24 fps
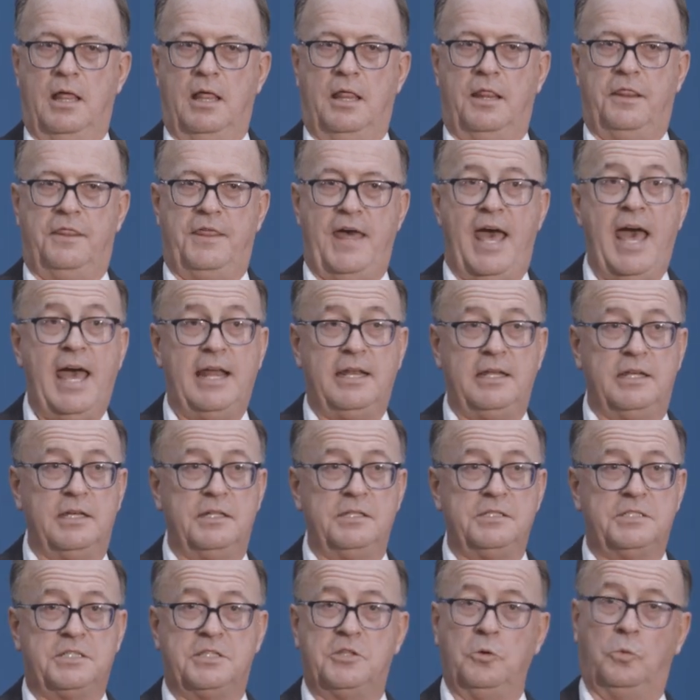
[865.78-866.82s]
That
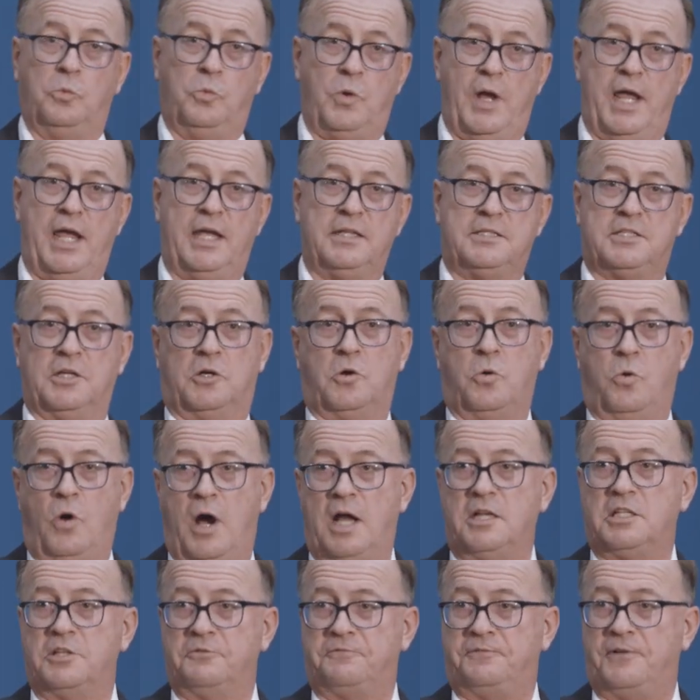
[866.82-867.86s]
is the way to
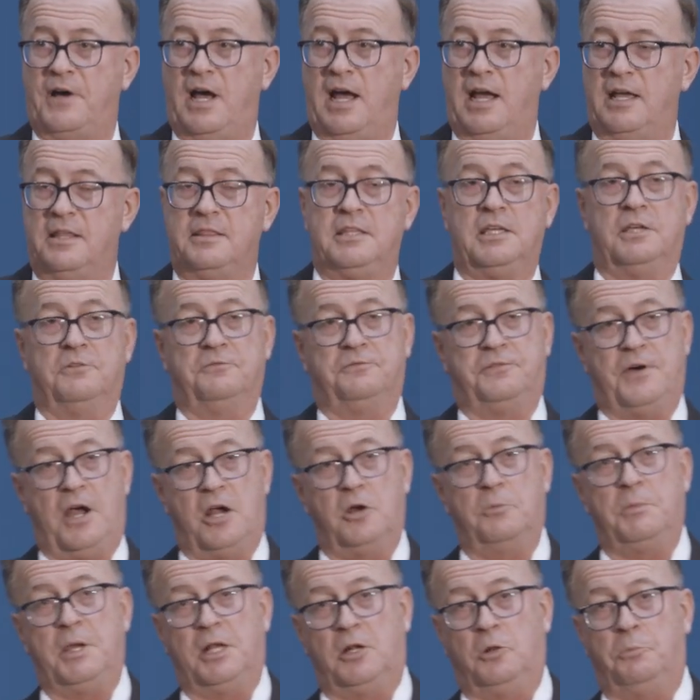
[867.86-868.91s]
quantify the
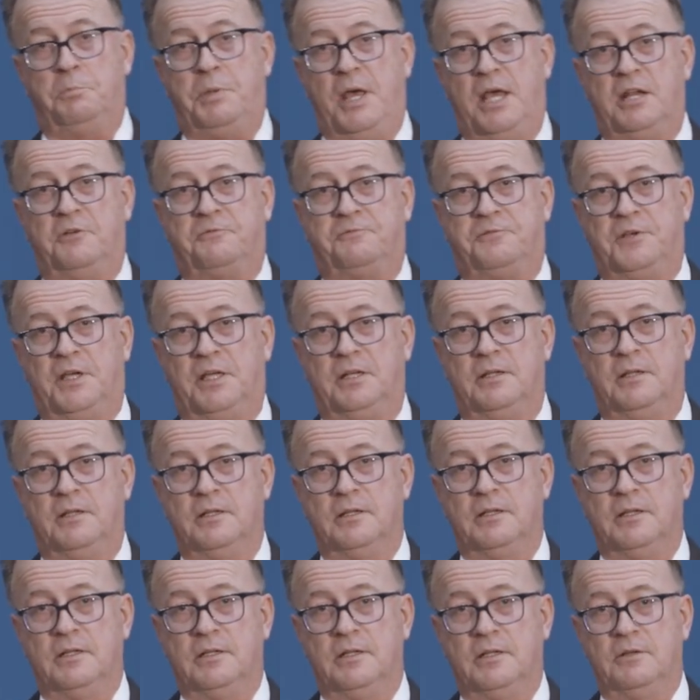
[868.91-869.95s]
environmental benefit
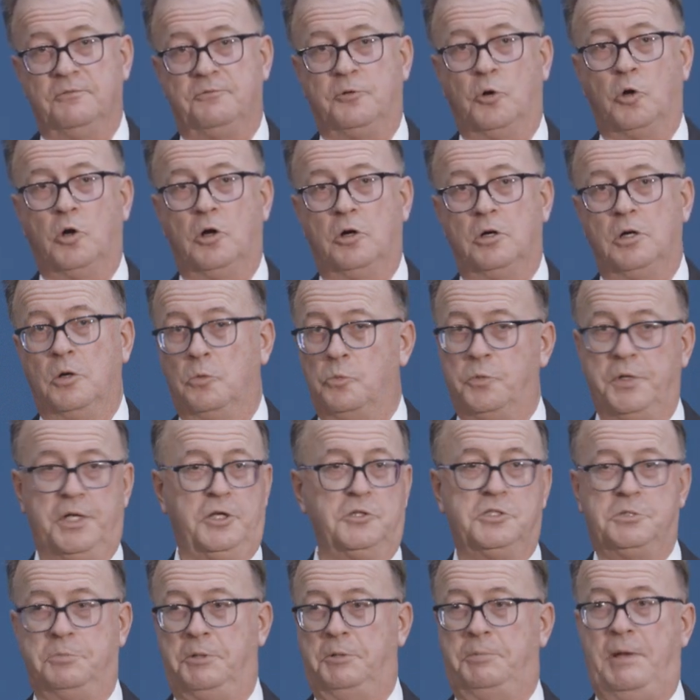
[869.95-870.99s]
for
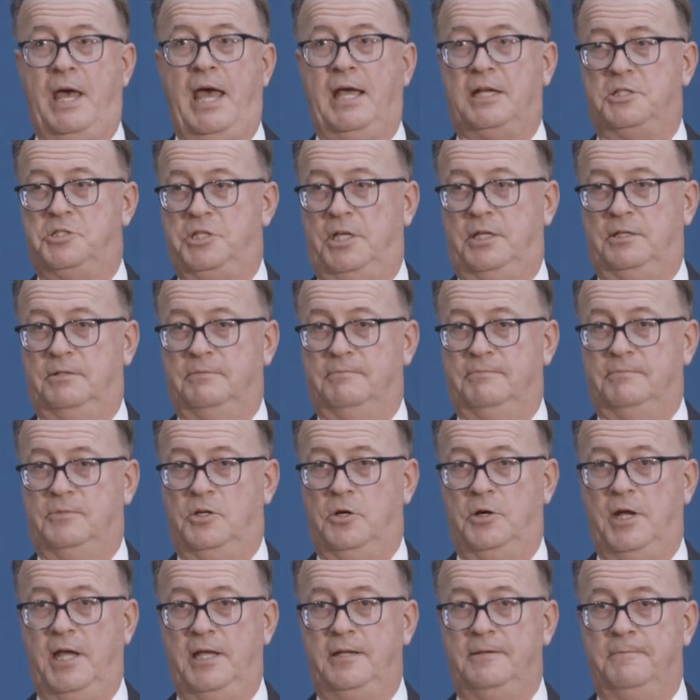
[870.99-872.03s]
reusable packaging,
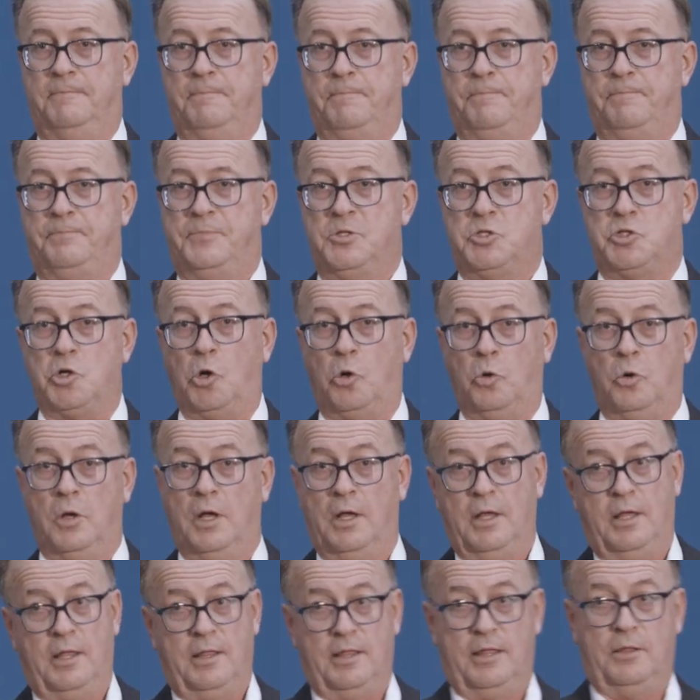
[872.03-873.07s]
all right? So
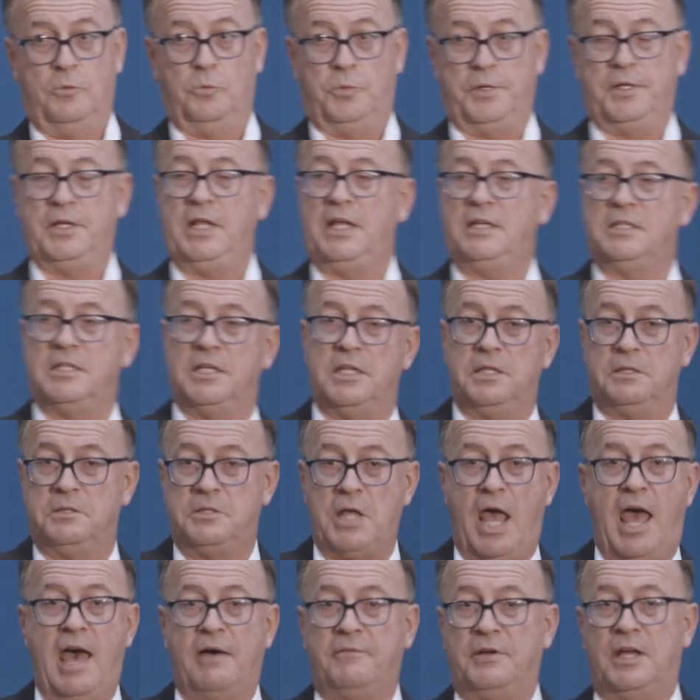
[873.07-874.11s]
we need
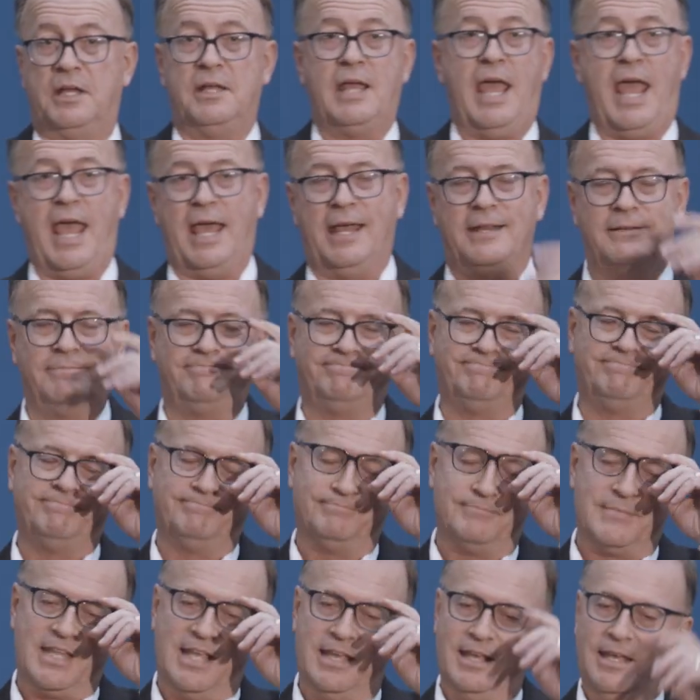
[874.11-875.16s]
to have it, and
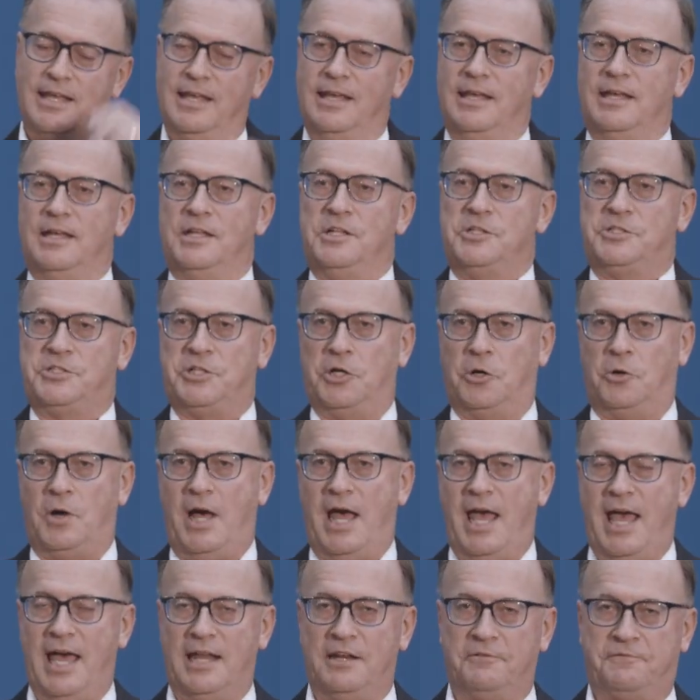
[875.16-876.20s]
so
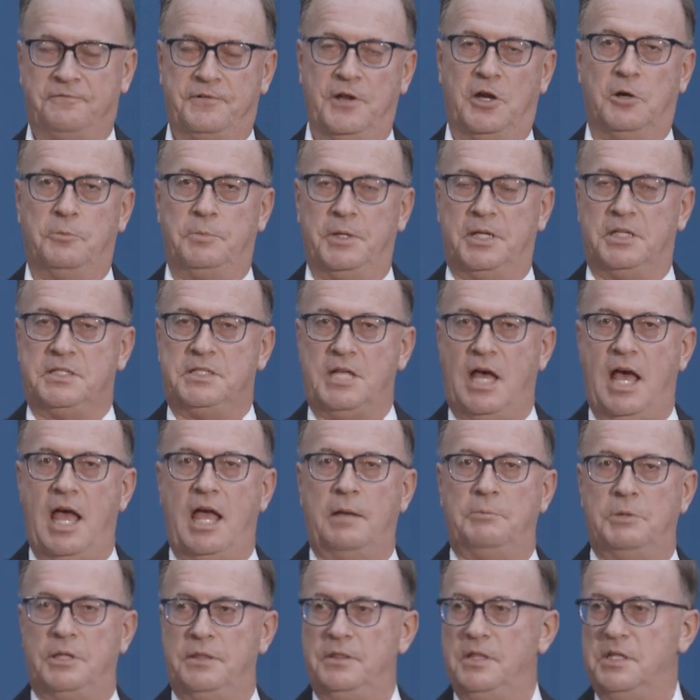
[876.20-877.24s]
I had a fair bit of
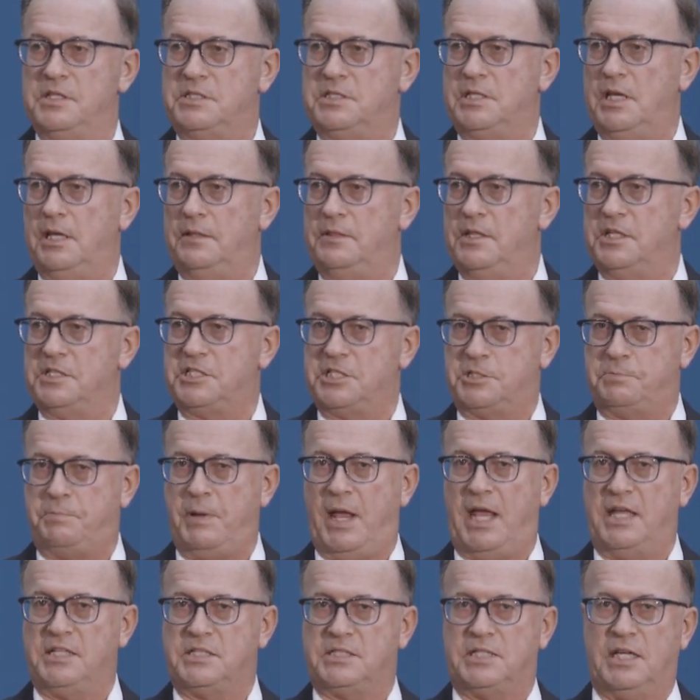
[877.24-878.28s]
time in this
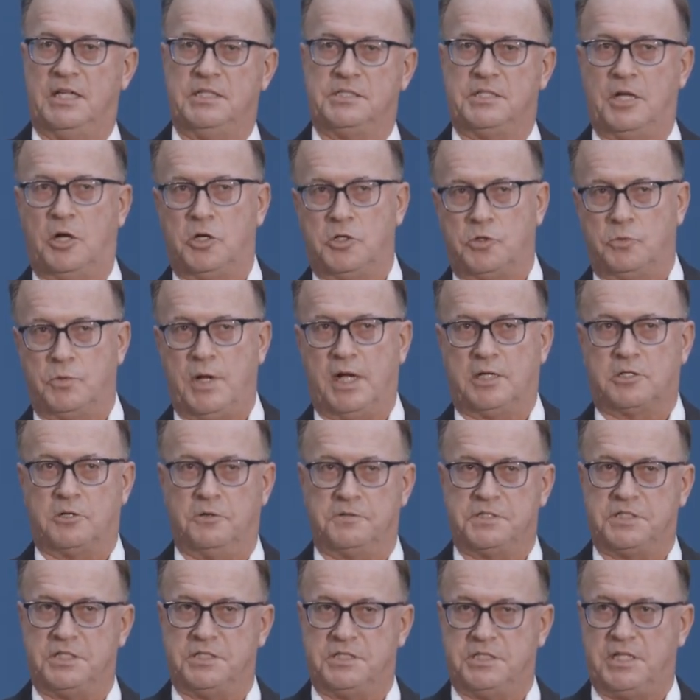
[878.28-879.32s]
space as our director
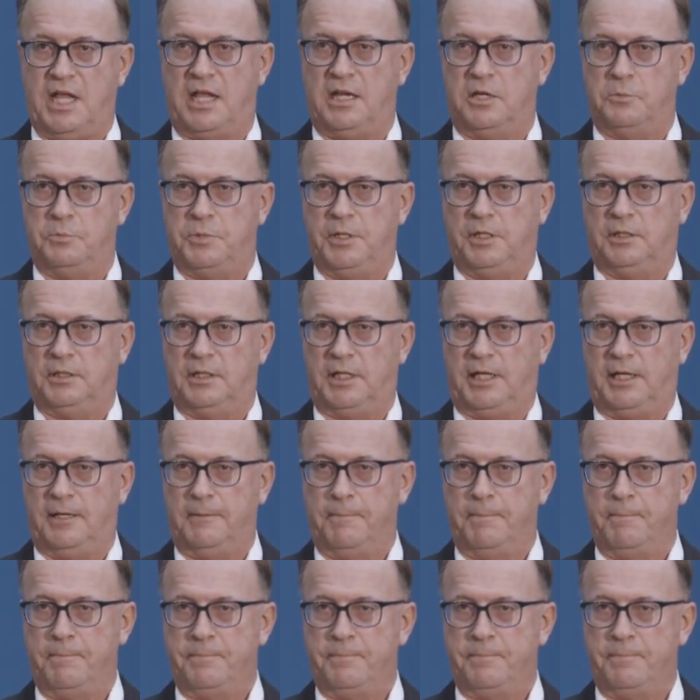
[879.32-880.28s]
of sustainability.